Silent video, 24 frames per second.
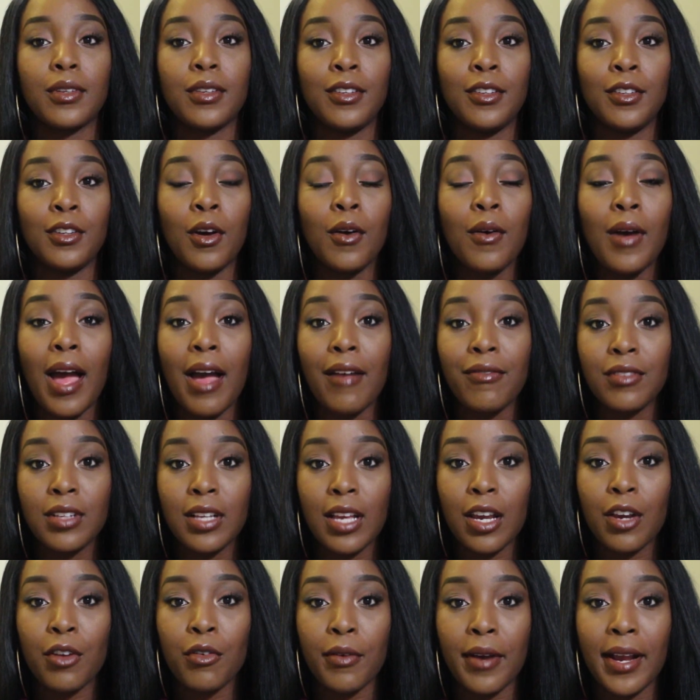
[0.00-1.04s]
You don't have to
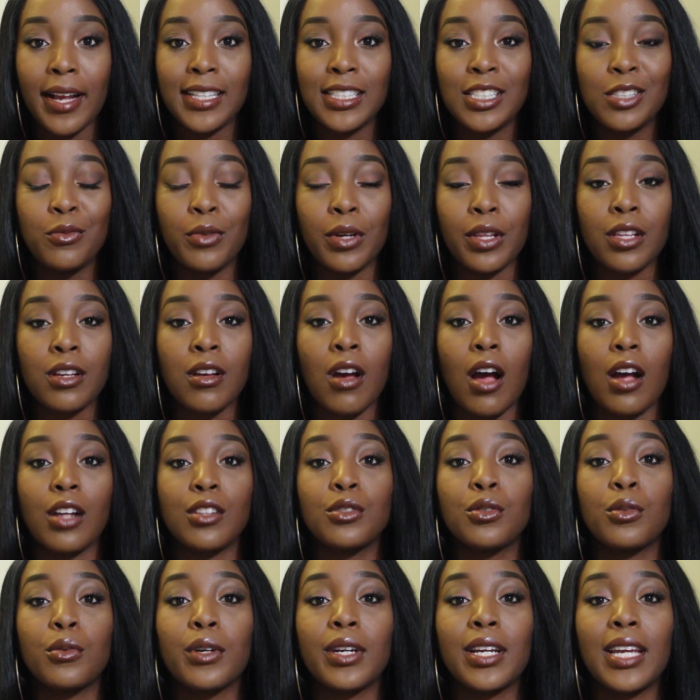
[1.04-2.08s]
get crazy with
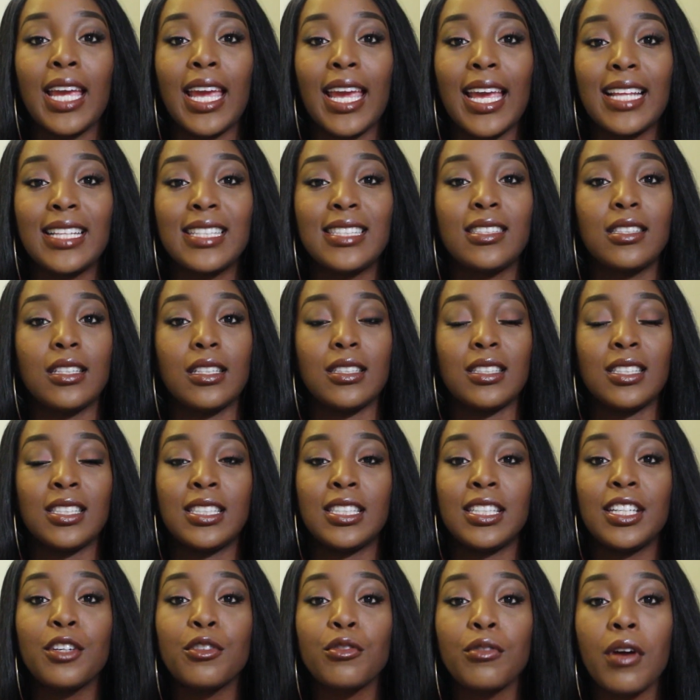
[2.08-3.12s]
contour kits and
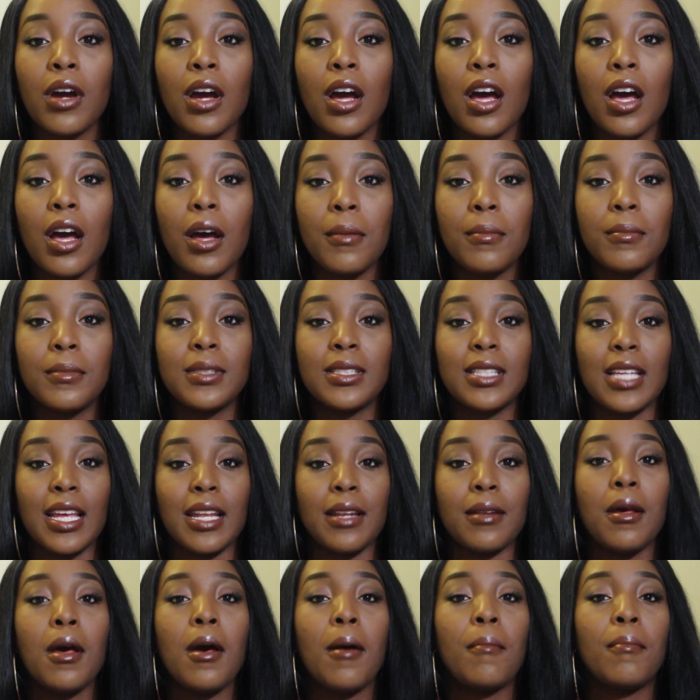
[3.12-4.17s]
serums
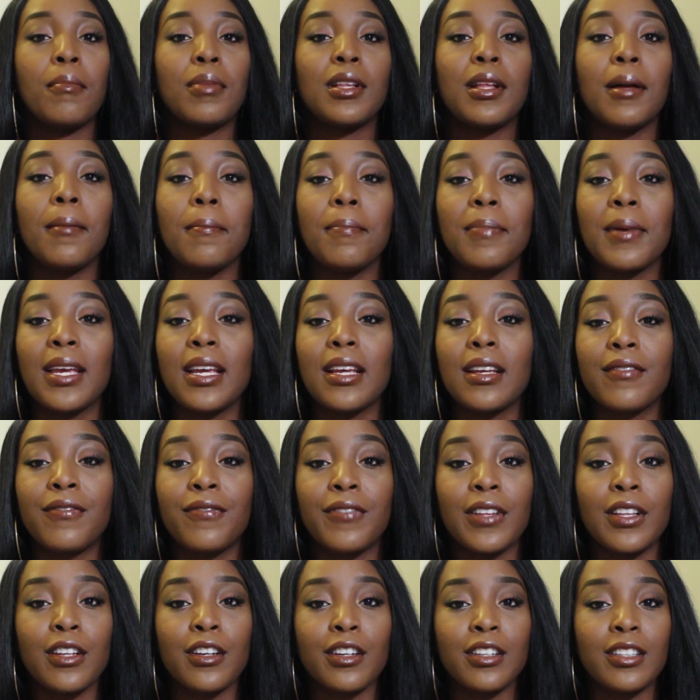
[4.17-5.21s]
and plumping
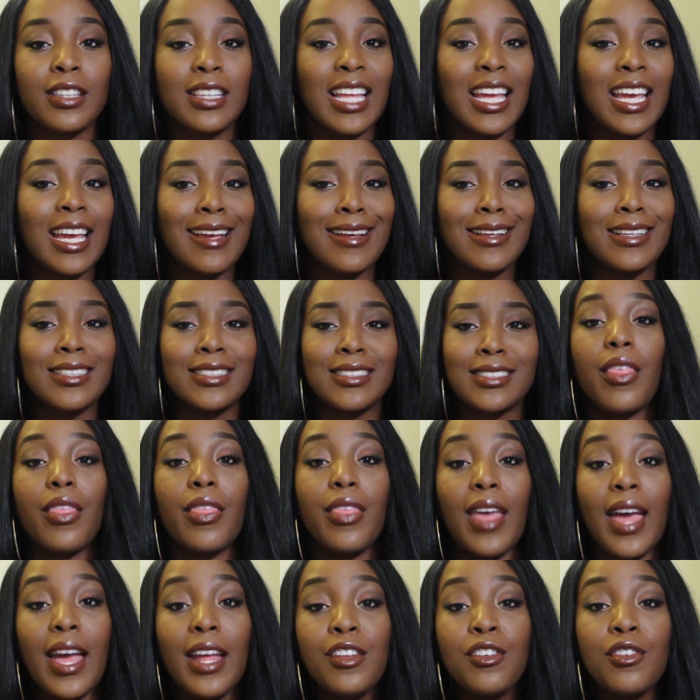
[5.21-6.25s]
filler things.
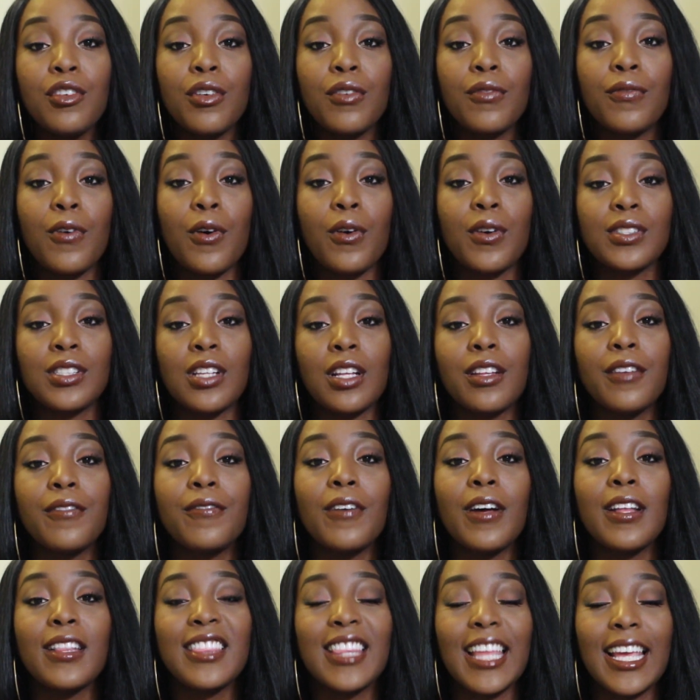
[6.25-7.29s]
Then you can focus on the
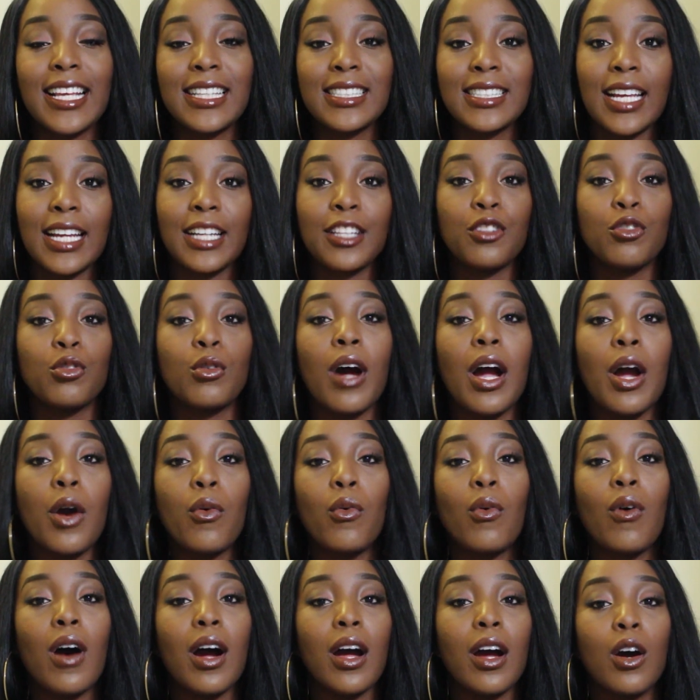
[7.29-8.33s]
fun things like, do
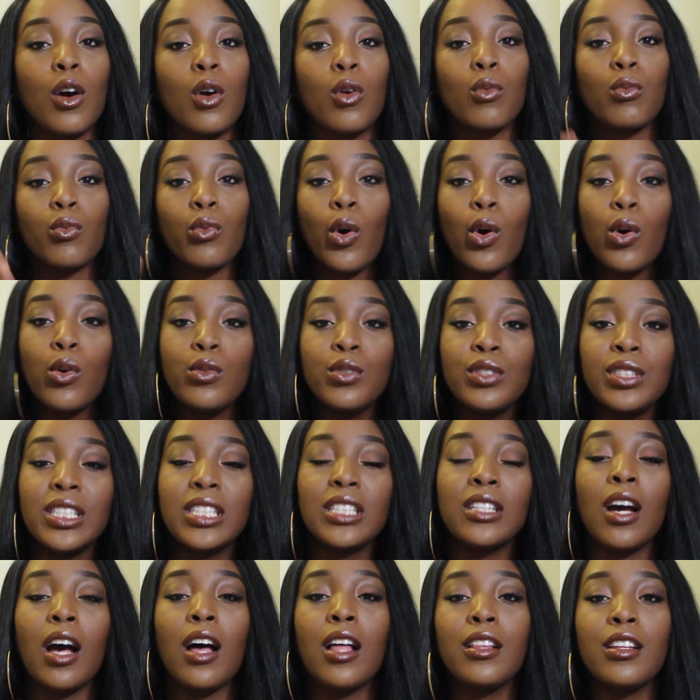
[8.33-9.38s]
I want a
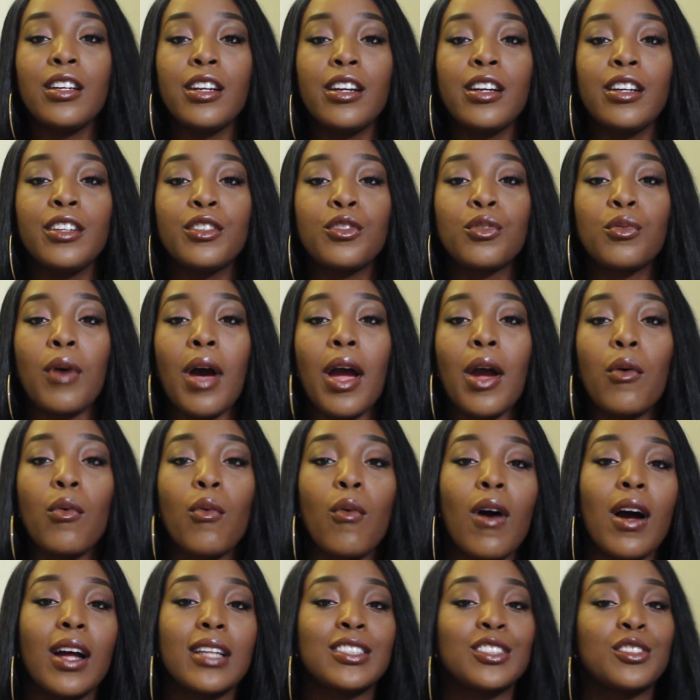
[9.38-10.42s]
rosy color? Do I
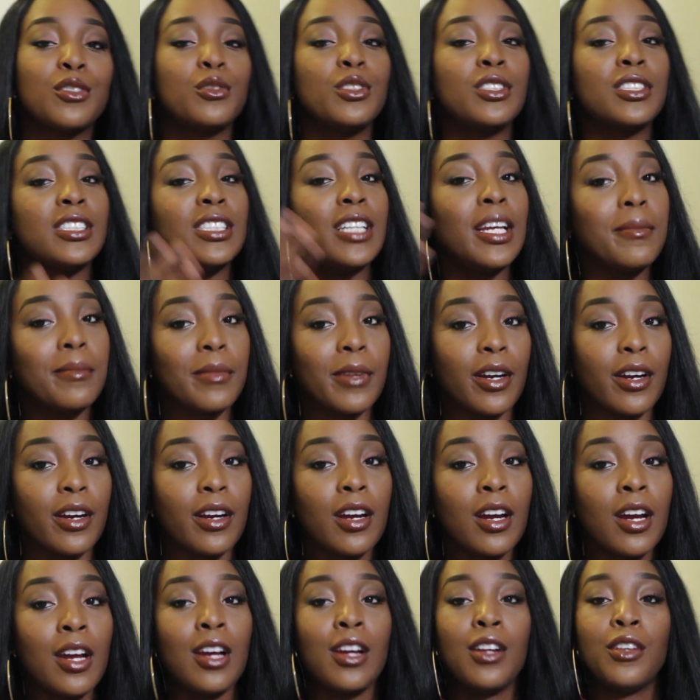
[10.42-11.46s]
want to
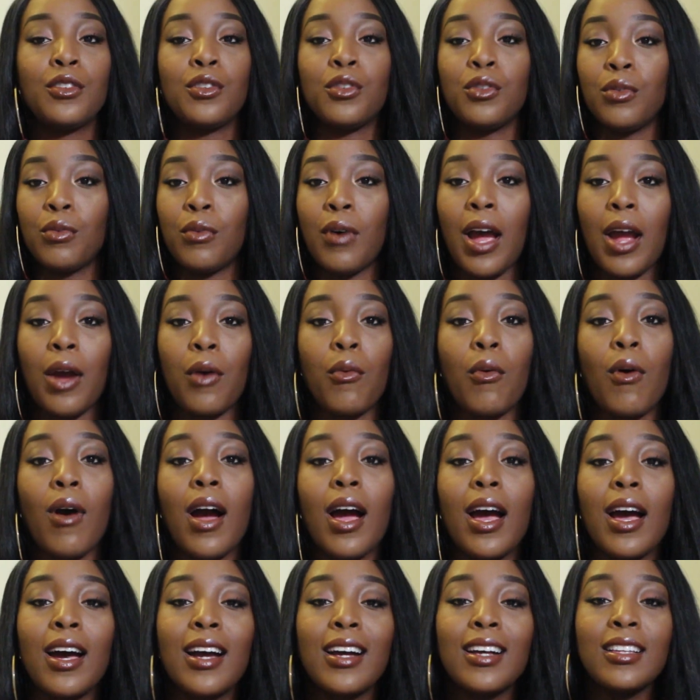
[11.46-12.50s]
shimmer? Do I
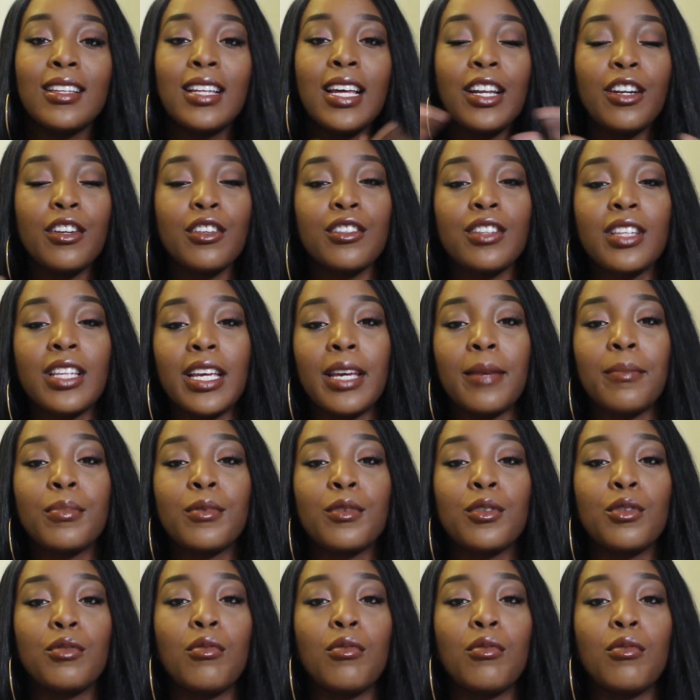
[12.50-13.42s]
want a glitter lip?